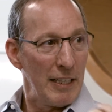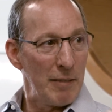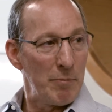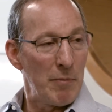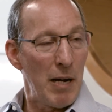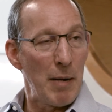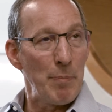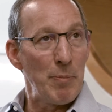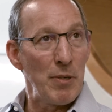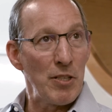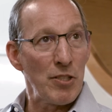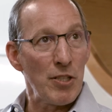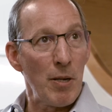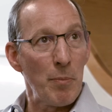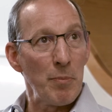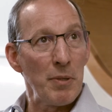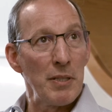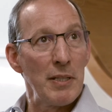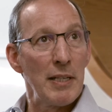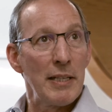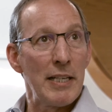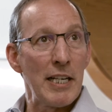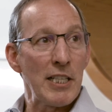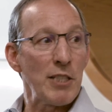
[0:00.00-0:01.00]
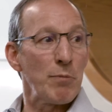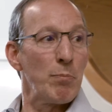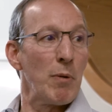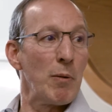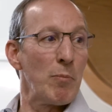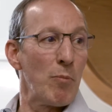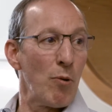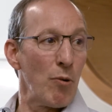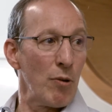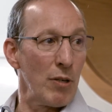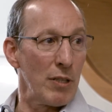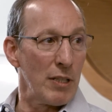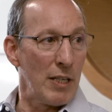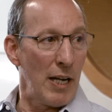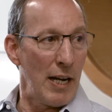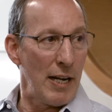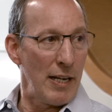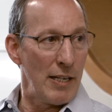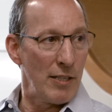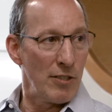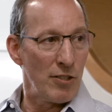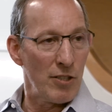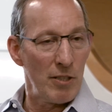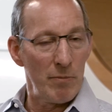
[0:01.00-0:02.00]
it might be something that gets me more
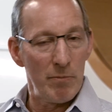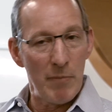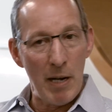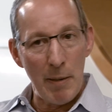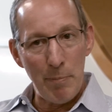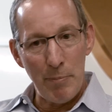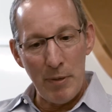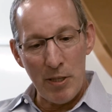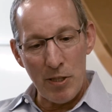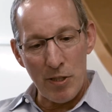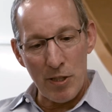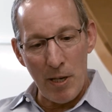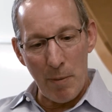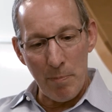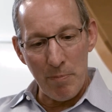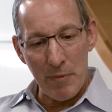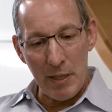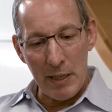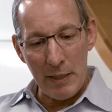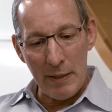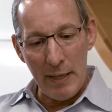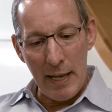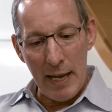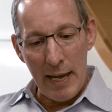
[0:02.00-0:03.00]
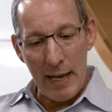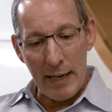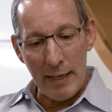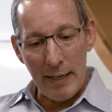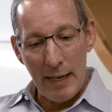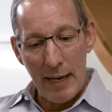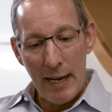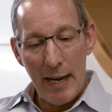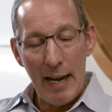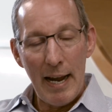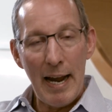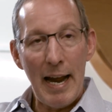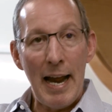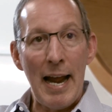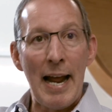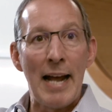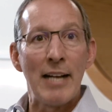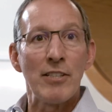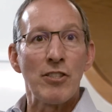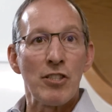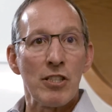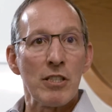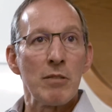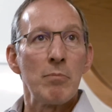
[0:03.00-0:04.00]
engaged, it might be something that
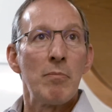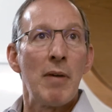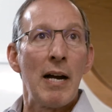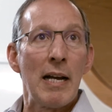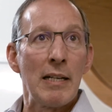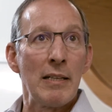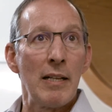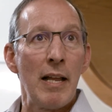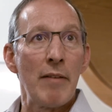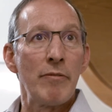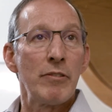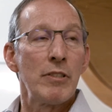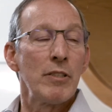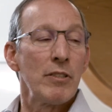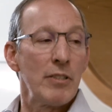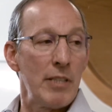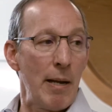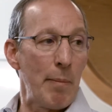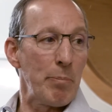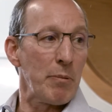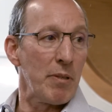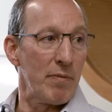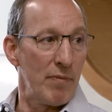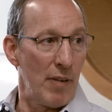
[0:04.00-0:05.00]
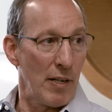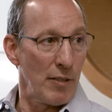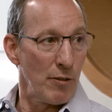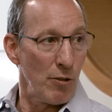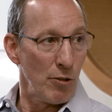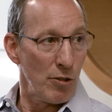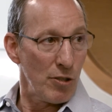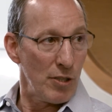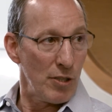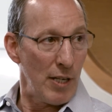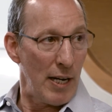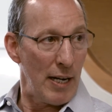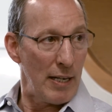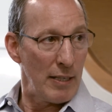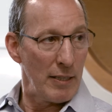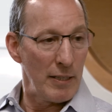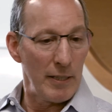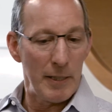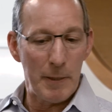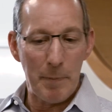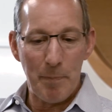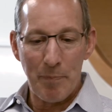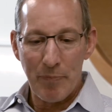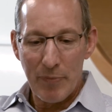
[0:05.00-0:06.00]
adds to my level and depth of
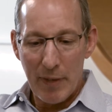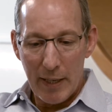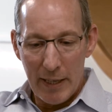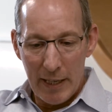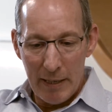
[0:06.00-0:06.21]
understanding,